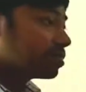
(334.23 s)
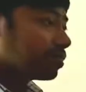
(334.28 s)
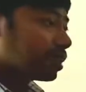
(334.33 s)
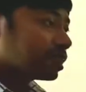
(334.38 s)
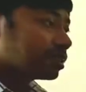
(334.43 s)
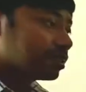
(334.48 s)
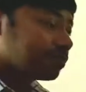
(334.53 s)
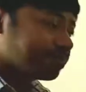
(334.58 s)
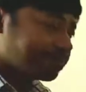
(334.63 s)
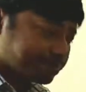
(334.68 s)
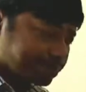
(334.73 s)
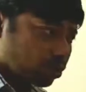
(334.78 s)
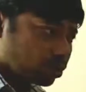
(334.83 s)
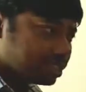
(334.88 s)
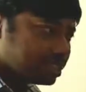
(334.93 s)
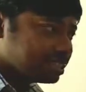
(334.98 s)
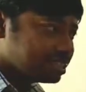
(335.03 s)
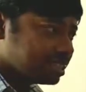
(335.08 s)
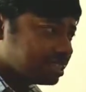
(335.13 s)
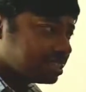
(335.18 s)
but the
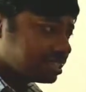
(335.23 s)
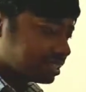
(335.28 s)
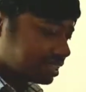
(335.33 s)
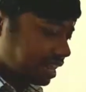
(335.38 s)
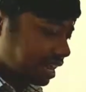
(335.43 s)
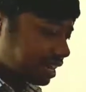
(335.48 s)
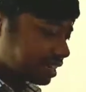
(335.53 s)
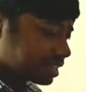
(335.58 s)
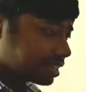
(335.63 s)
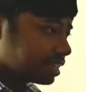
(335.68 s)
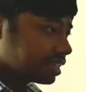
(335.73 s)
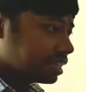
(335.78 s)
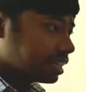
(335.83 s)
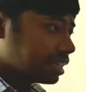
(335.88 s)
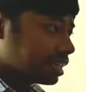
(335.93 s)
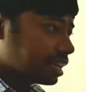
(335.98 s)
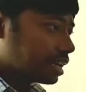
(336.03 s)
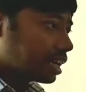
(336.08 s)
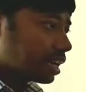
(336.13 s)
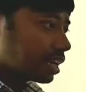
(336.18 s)
condition is that
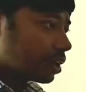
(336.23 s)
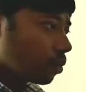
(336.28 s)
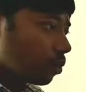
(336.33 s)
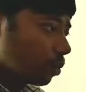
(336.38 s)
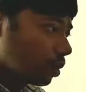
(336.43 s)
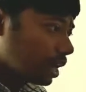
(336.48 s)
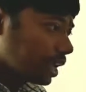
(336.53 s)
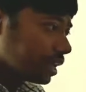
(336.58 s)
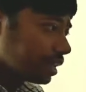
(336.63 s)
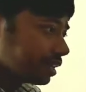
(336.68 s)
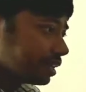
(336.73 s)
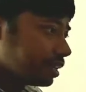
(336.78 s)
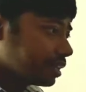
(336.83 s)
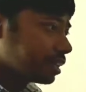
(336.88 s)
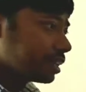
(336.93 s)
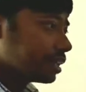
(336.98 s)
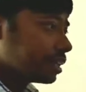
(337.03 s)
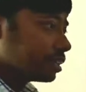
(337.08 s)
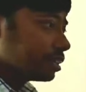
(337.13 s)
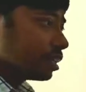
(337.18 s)
when
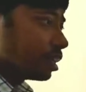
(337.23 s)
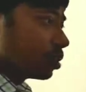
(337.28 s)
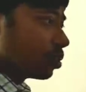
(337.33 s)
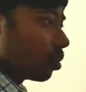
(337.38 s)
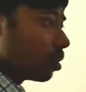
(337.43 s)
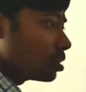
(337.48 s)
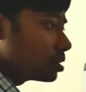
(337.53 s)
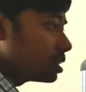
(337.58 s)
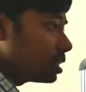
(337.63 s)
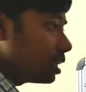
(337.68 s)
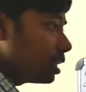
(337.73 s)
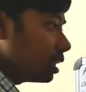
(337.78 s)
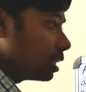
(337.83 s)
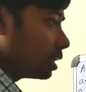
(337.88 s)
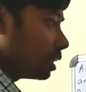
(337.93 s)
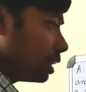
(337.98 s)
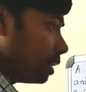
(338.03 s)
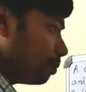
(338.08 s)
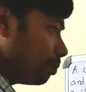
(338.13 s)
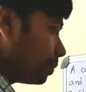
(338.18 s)
the nozzle,
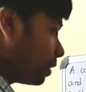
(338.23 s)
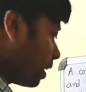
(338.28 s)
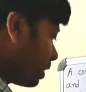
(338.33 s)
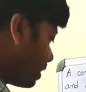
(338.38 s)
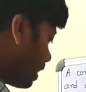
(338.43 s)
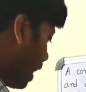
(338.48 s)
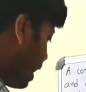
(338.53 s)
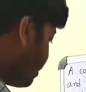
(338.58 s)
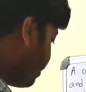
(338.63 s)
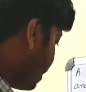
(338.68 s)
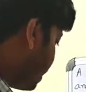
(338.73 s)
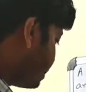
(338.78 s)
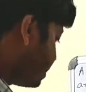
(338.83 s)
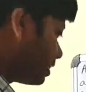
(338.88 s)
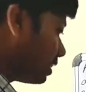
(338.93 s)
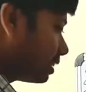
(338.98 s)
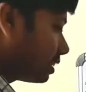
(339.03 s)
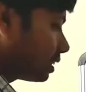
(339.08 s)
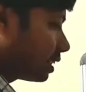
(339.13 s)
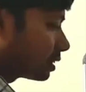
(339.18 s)
if the
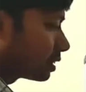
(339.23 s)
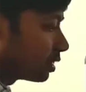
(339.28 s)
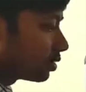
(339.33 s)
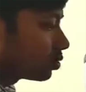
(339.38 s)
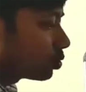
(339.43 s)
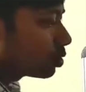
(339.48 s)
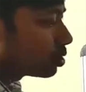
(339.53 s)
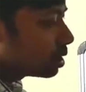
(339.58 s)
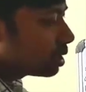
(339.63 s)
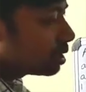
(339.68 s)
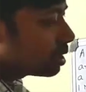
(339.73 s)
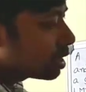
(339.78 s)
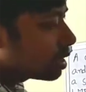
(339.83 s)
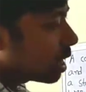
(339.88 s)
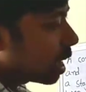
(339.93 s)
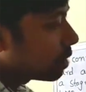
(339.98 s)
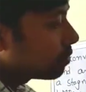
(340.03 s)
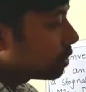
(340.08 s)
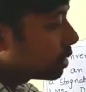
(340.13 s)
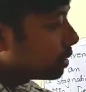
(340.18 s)
divergent section, so this is the
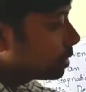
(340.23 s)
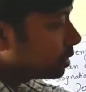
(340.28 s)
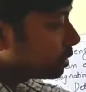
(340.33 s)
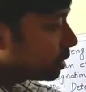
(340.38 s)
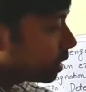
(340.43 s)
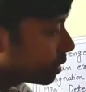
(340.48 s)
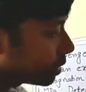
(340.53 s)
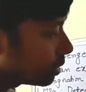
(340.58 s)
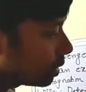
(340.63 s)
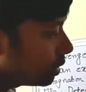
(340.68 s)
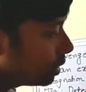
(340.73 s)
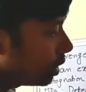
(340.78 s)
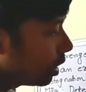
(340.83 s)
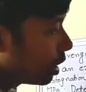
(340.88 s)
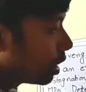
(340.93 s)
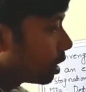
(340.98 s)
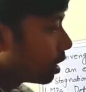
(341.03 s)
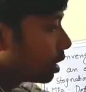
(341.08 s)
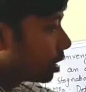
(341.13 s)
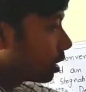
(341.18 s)
divergent section.
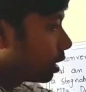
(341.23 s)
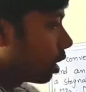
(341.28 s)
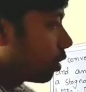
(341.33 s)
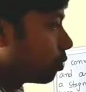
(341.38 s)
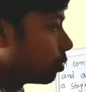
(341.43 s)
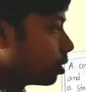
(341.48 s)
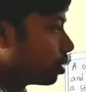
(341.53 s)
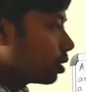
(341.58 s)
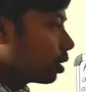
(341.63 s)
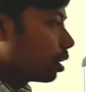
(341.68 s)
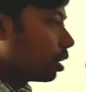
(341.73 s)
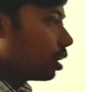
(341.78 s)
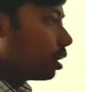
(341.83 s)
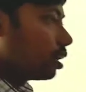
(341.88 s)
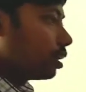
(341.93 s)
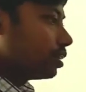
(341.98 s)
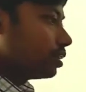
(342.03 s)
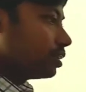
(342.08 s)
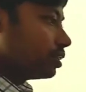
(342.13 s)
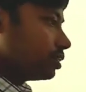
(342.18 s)
Now
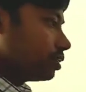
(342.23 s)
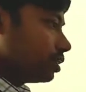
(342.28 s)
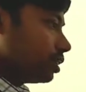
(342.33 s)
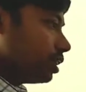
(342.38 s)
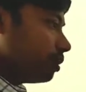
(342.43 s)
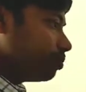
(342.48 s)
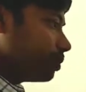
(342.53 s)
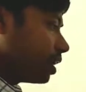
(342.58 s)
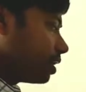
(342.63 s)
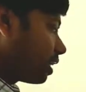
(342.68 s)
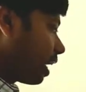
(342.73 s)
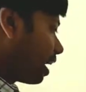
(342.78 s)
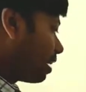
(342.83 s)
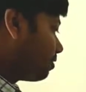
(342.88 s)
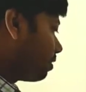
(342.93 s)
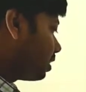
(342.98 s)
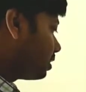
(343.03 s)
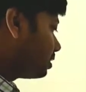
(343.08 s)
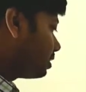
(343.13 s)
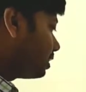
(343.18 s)
if the
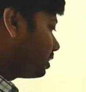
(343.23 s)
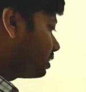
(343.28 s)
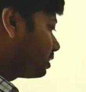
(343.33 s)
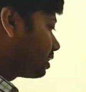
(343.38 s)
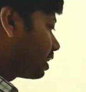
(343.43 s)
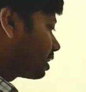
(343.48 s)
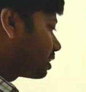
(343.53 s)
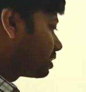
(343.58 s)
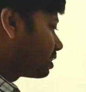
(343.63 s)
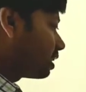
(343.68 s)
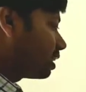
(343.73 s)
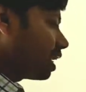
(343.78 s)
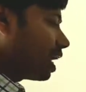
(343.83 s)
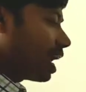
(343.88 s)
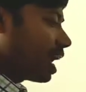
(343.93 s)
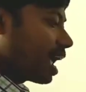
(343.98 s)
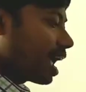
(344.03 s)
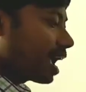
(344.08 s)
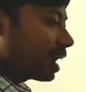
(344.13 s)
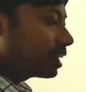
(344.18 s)
divergent
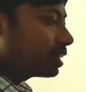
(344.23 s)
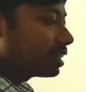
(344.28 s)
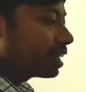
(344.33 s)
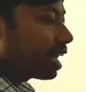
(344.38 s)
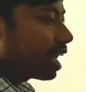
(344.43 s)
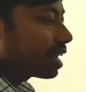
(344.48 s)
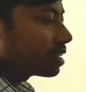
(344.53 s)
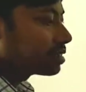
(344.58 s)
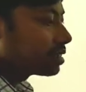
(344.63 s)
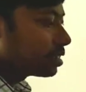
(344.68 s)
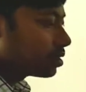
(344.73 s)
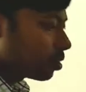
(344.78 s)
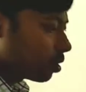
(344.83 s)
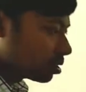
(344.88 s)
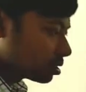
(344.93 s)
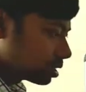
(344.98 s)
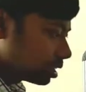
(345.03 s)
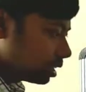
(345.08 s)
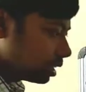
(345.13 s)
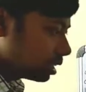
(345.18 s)
section act as a
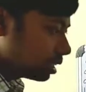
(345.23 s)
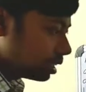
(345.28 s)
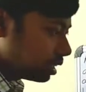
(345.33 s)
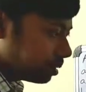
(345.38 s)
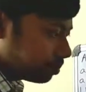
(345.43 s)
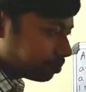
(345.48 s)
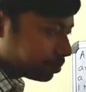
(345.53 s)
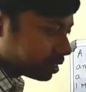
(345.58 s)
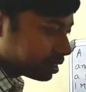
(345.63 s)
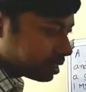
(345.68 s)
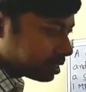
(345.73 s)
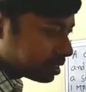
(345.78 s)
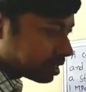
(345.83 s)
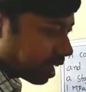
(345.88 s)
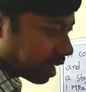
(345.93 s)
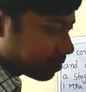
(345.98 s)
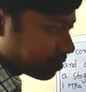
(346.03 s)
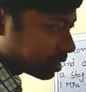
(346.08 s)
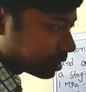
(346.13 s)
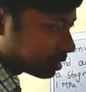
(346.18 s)
nozzle, if this
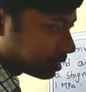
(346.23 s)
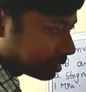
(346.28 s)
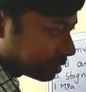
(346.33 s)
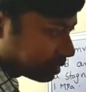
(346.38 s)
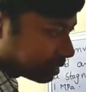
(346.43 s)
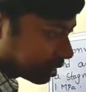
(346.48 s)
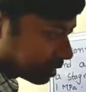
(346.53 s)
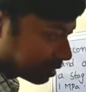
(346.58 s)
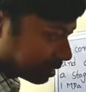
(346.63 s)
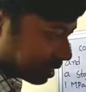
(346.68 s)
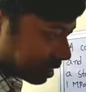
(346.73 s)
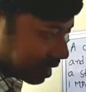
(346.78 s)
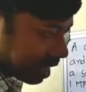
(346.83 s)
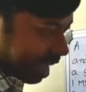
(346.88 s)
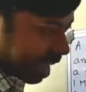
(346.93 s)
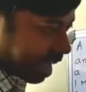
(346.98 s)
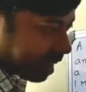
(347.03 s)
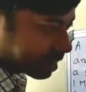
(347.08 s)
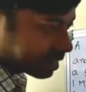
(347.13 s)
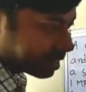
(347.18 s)
divergent section
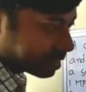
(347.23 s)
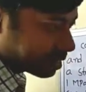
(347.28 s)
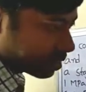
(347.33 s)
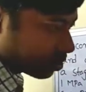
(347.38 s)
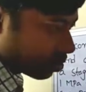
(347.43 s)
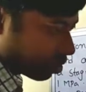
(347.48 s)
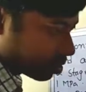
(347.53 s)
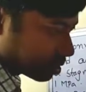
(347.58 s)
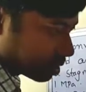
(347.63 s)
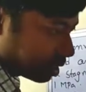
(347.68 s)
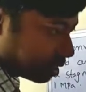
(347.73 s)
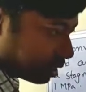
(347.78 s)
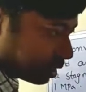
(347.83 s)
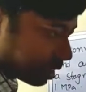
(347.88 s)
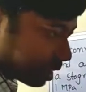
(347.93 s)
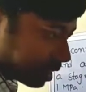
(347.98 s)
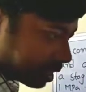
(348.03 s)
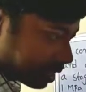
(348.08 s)
act as a nozzle.